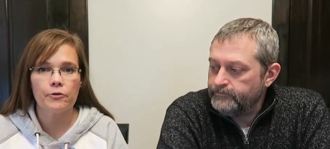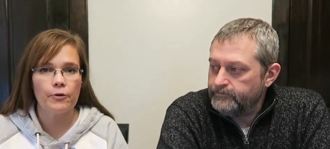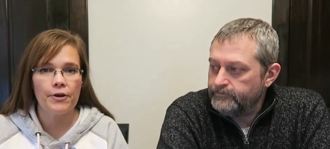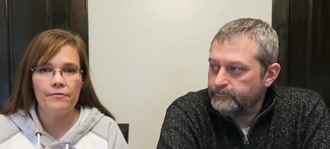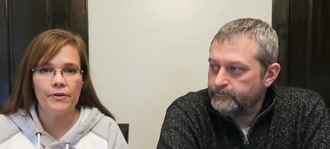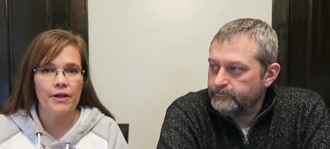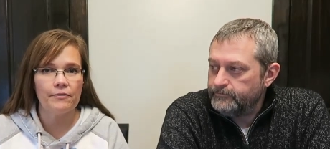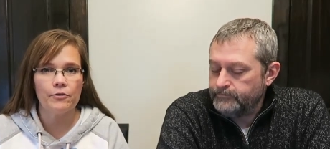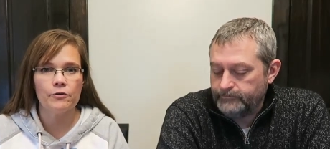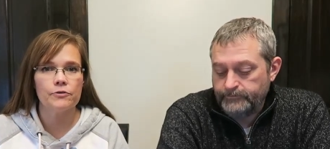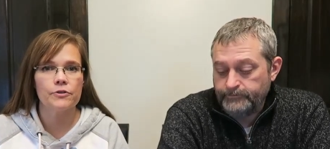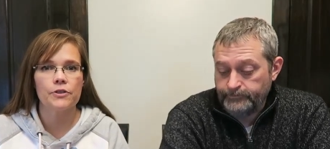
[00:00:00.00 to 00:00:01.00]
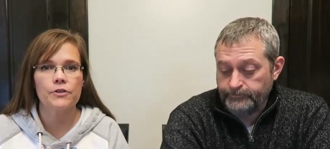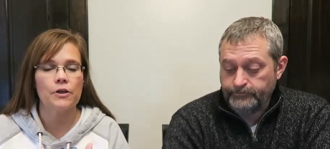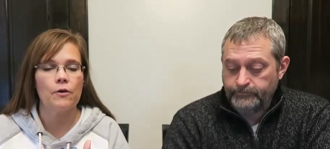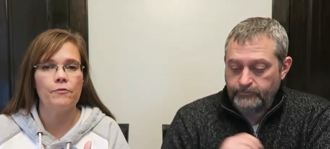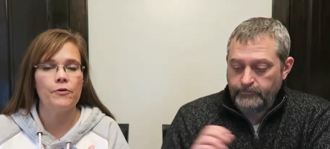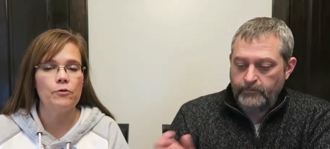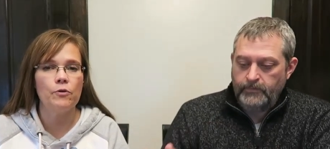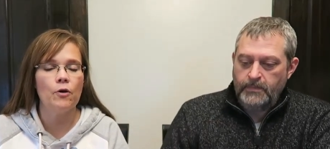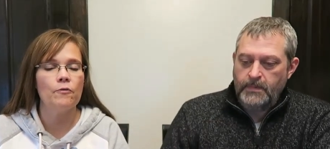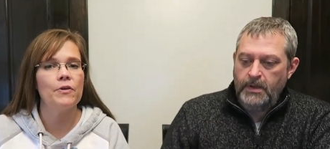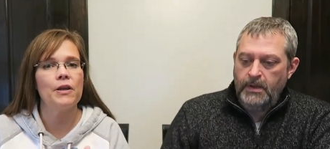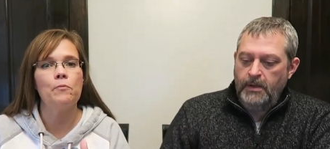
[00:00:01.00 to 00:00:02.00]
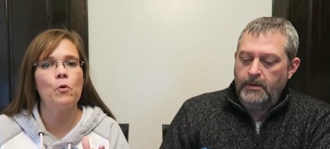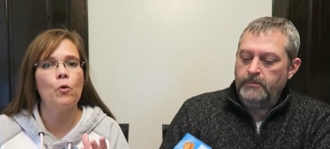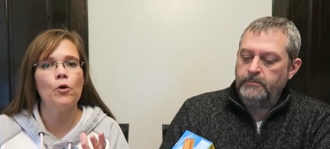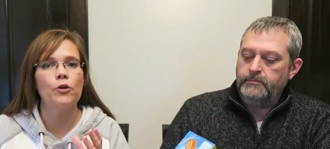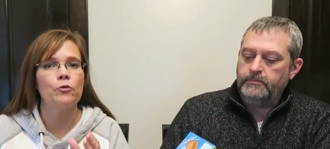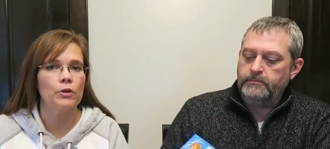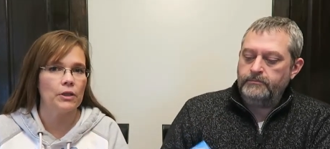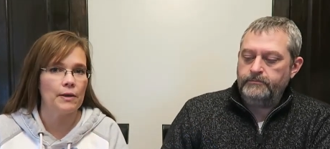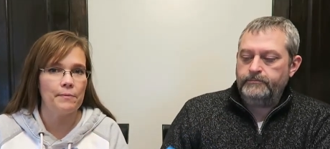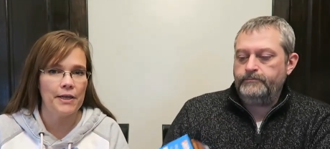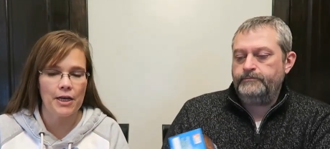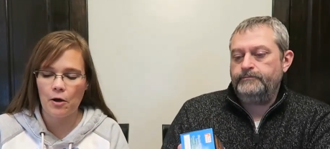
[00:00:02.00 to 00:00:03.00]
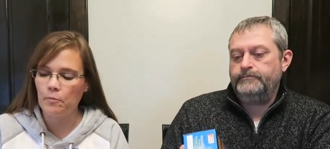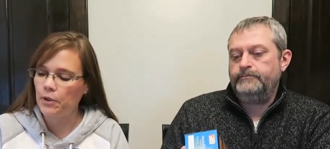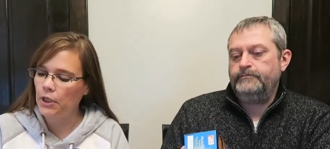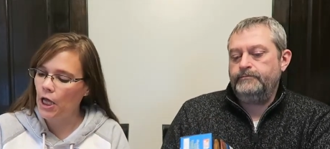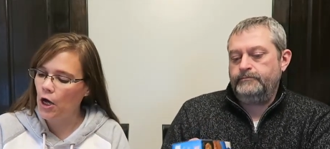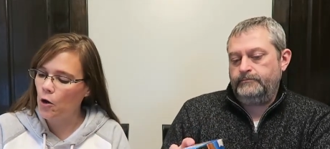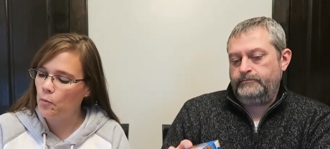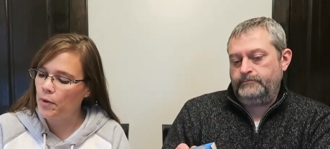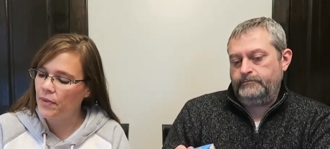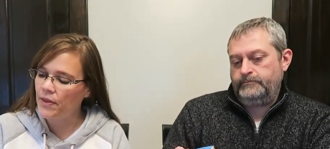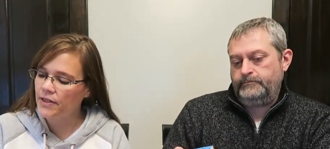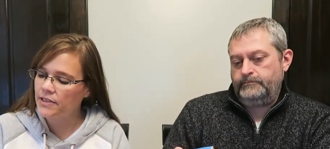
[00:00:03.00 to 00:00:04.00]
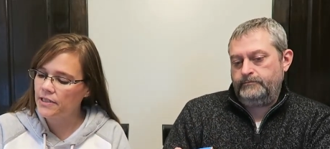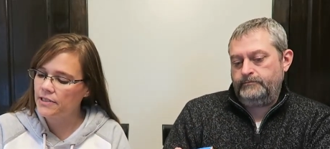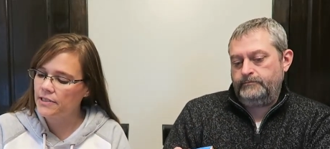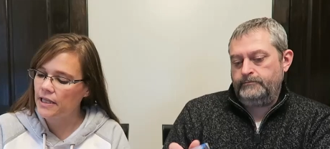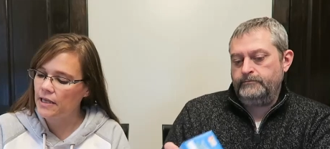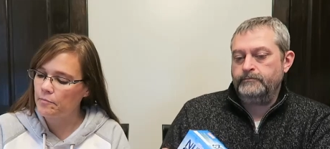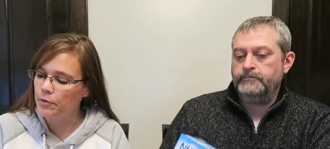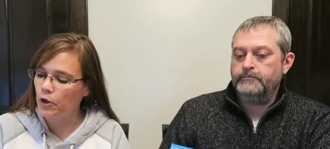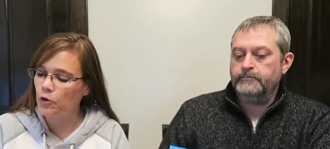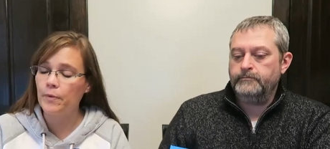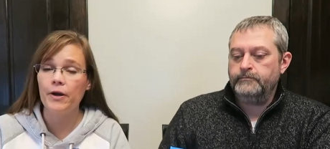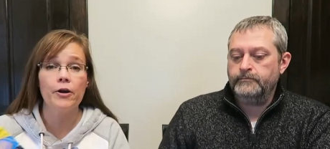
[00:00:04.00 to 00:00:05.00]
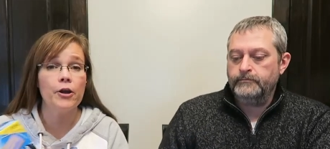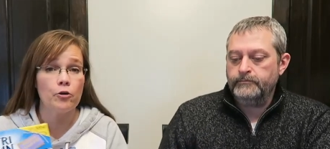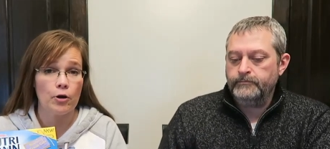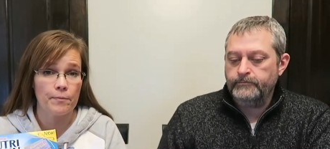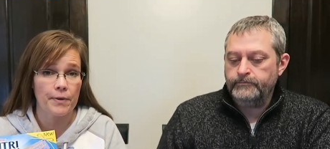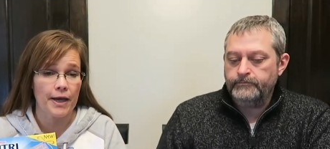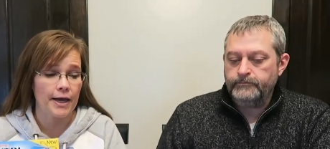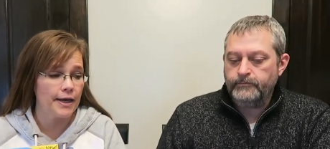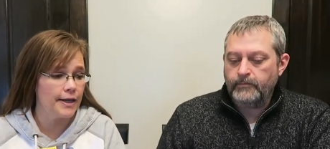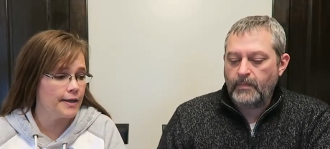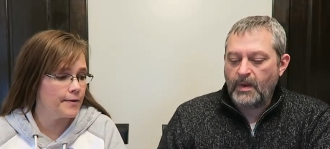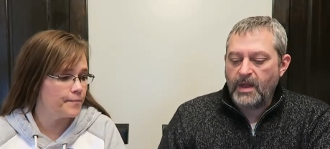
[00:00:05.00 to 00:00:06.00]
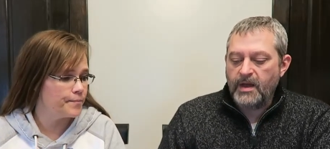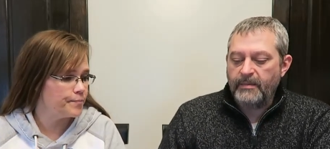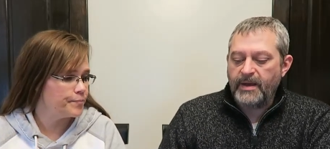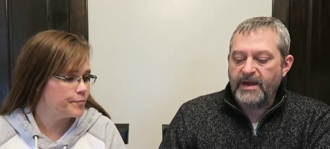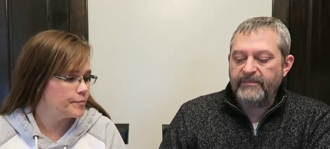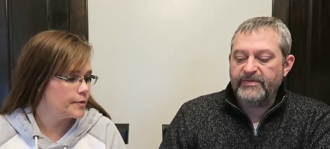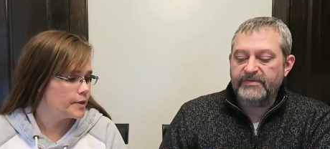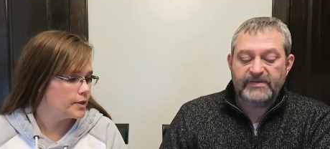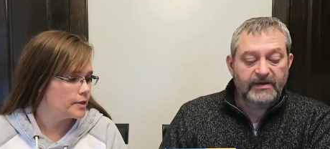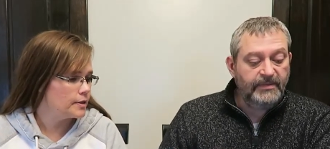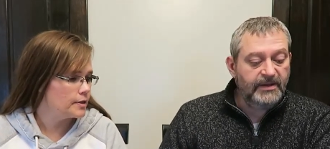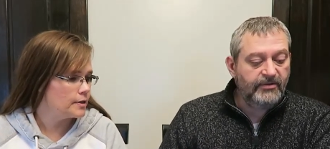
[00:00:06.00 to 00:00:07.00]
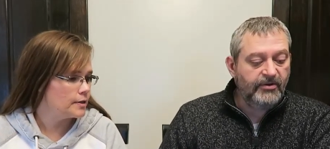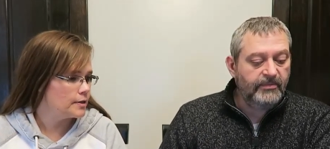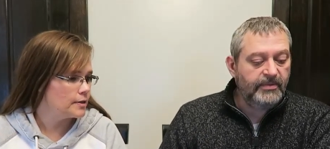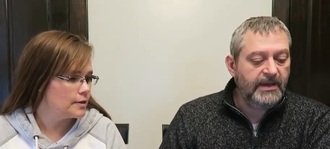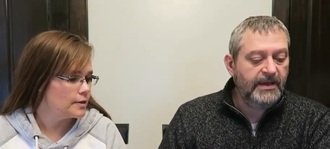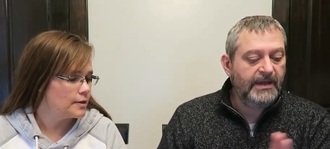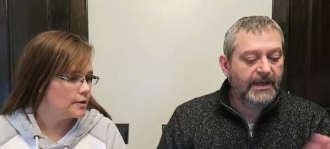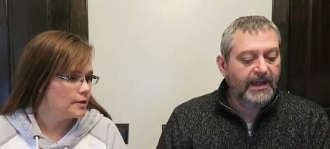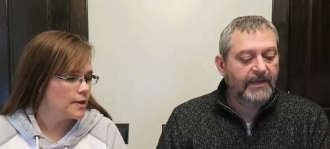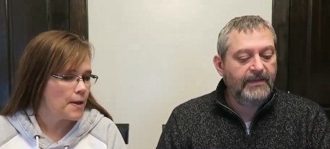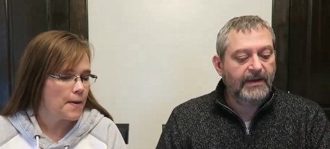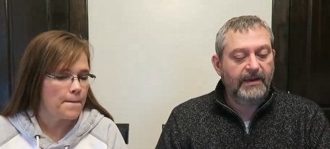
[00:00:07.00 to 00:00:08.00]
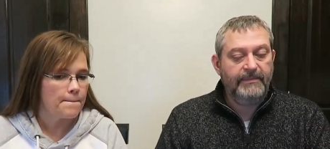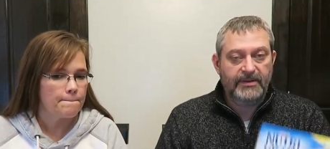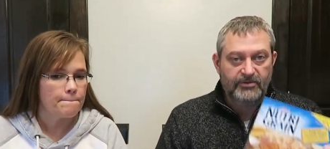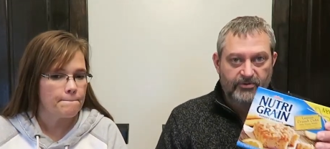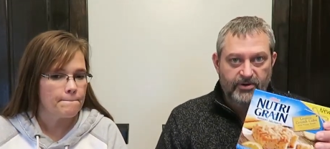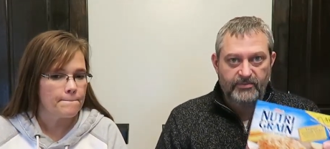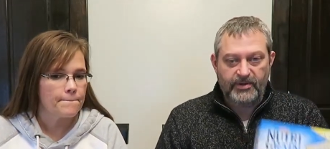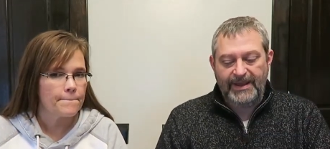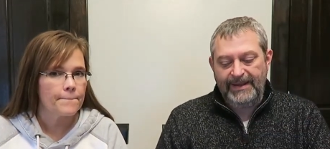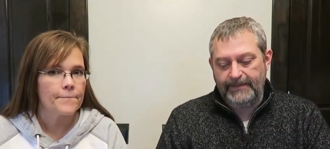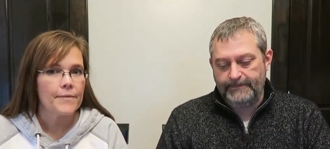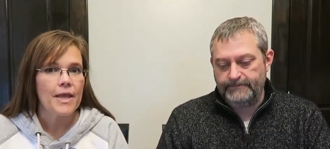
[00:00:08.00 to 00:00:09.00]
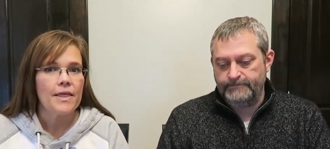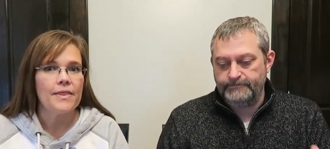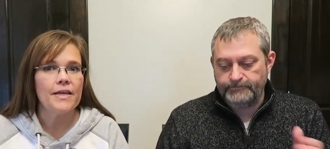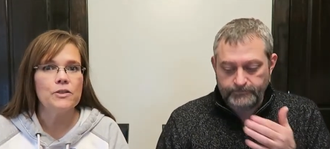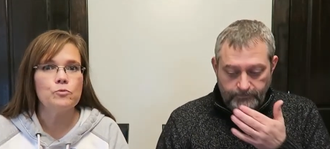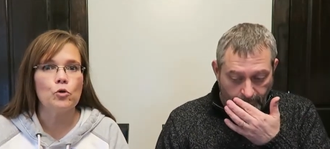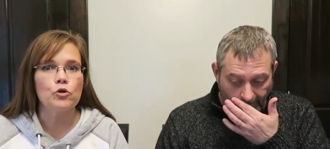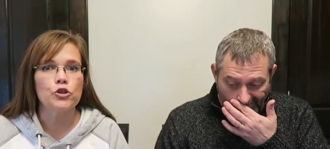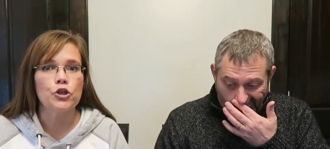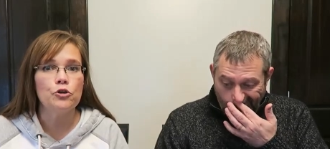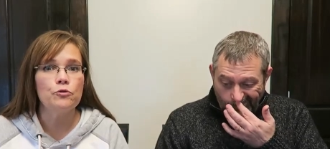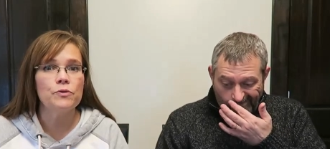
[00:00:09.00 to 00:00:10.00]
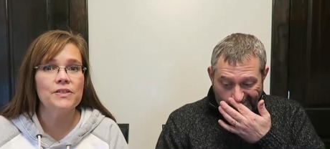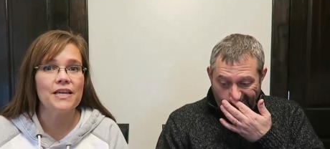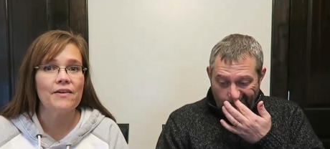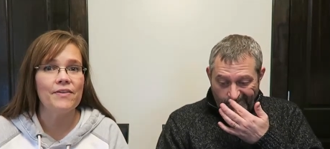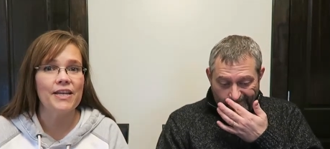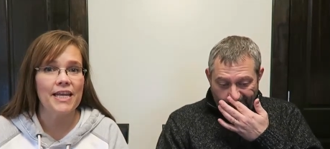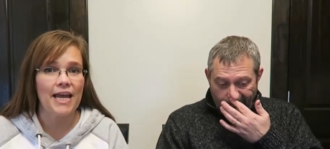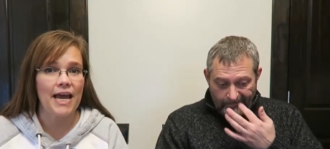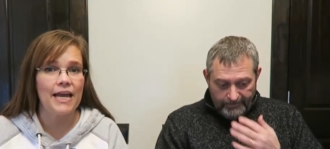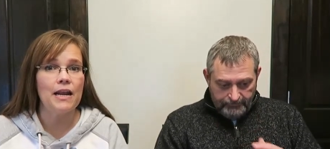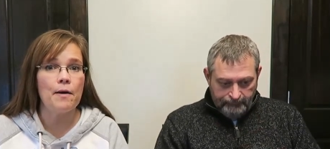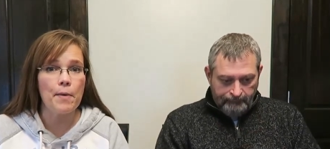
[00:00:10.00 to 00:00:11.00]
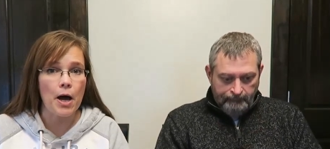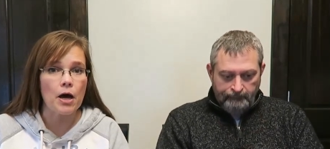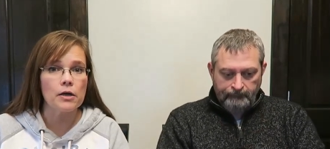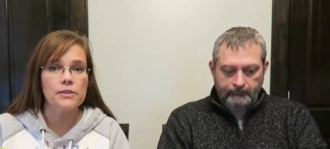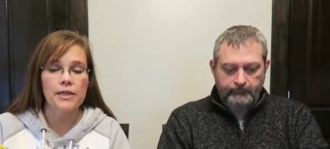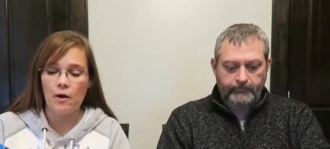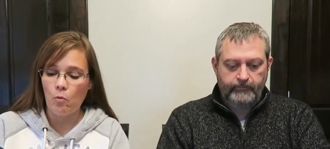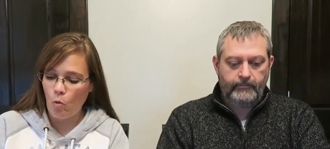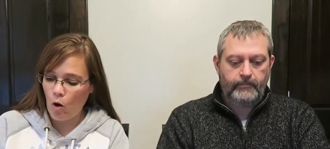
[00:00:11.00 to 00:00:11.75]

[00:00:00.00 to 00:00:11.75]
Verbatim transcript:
Speaker 1: three flavors, so if you know of any more, you can let me know below. But this is the blueberry crumb cake.
Speaker 2: Um, I have the cinnamon crumb cake and the lemon
Speaker 1: crumb cake. These were two seventy-eight a box at